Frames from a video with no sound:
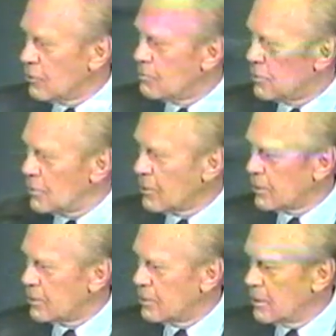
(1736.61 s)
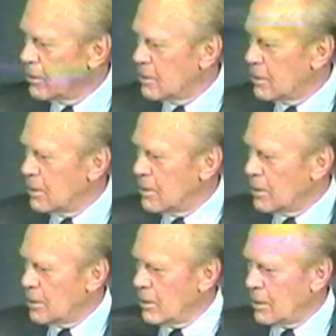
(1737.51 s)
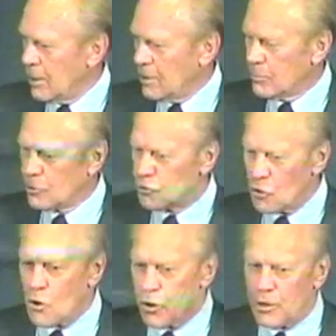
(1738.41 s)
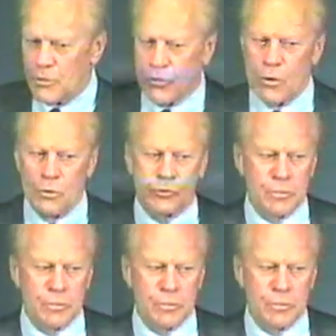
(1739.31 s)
period. And the majority of those